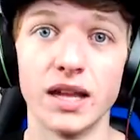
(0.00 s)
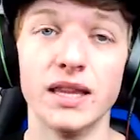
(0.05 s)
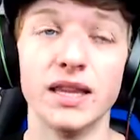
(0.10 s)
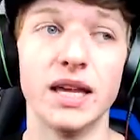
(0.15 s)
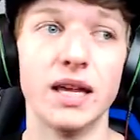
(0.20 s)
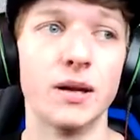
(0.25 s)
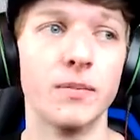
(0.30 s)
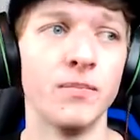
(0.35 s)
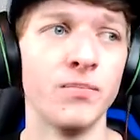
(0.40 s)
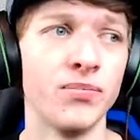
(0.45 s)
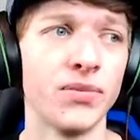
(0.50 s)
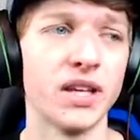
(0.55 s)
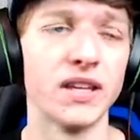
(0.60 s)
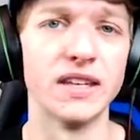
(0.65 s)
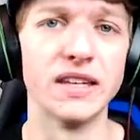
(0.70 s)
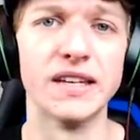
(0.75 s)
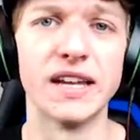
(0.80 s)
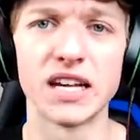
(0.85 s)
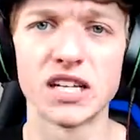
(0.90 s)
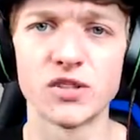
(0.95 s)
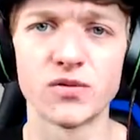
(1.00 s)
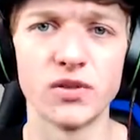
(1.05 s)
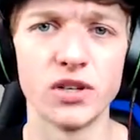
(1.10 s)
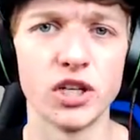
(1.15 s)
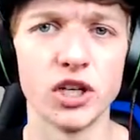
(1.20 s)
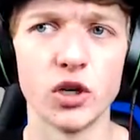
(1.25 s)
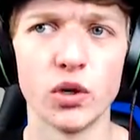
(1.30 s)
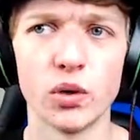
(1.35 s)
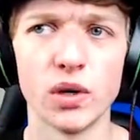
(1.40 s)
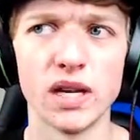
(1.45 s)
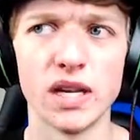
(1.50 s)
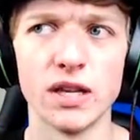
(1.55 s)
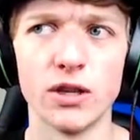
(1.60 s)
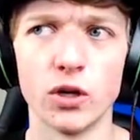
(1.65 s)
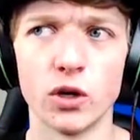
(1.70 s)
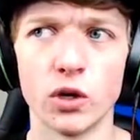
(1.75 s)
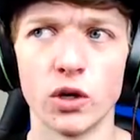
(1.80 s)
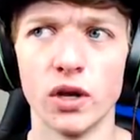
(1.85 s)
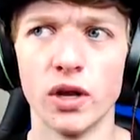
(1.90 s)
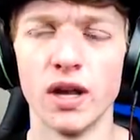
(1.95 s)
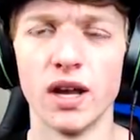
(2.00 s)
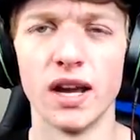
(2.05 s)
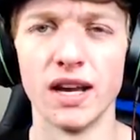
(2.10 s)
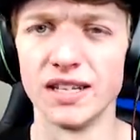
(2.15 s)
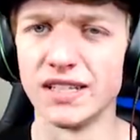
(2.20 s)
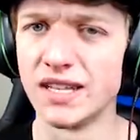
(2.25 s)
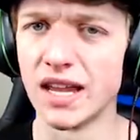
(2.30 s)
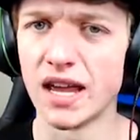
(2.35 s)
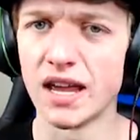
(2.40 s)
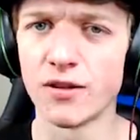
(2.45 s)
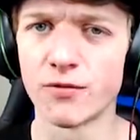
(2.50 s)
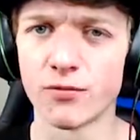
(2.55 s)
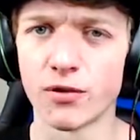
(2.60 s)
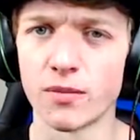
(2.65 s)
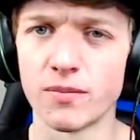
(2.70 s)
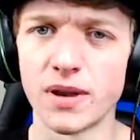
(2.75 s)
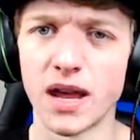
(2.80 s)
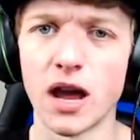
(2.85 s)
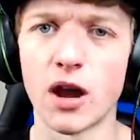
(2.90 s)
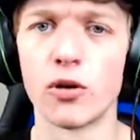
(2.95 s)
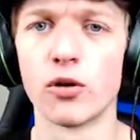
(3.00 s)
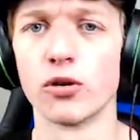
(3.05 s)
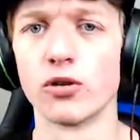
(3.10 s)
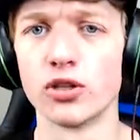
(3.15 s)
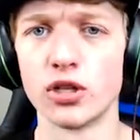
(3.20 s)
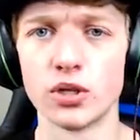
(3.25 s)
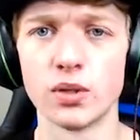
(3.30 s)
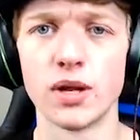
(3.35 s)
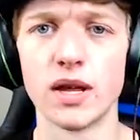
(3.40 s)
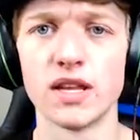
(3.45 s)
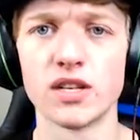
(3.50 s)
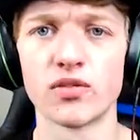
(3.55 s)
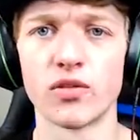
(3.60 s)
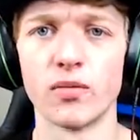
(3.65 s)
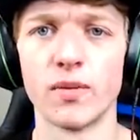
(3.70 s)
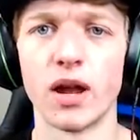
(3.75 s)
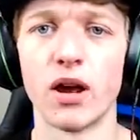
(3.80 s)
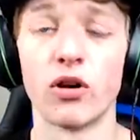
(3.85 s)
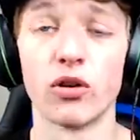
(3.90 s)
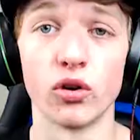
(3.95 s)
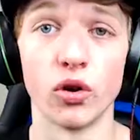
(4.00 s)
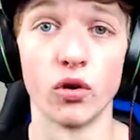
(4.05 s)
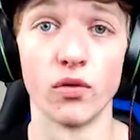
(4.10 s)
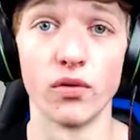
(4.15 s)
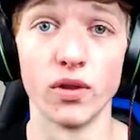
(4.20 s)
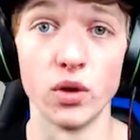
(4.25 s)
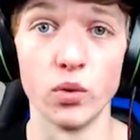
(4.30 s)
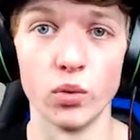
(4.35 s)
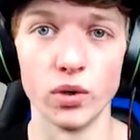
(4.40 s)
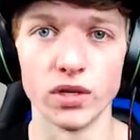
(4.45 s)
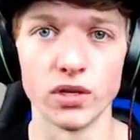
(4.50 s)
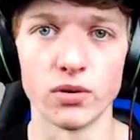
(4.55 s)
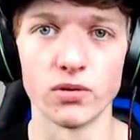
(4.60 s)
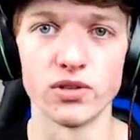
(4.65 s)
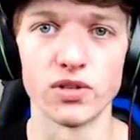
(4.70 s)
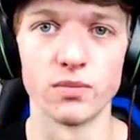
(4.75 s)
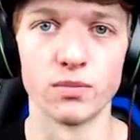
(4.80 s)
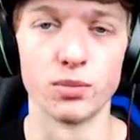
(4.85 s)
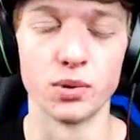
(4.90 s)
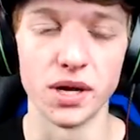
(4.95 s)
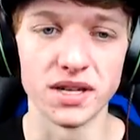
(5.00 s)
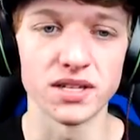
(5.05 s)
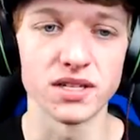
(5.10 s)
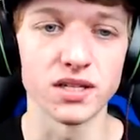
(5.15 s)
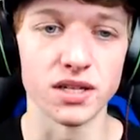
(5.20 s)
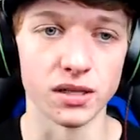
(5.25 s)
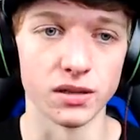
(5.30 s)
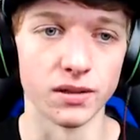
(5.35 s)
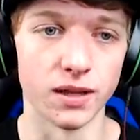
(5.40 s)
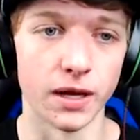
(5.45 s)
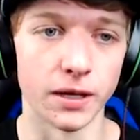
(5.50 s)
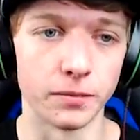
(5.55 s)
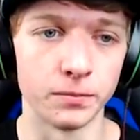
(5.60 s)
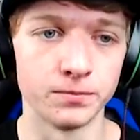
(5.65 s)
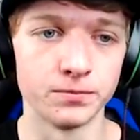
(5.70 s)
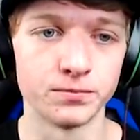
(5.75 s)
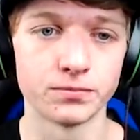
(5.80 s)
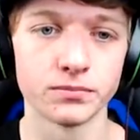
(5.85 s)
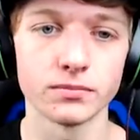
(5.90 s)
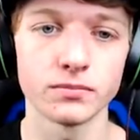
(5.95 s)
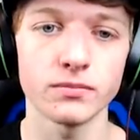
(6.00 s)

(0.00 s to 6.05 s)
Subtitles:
And then in the next video, either a day from now or 2 days from now, I'll go over the Winter's Embrace skill line.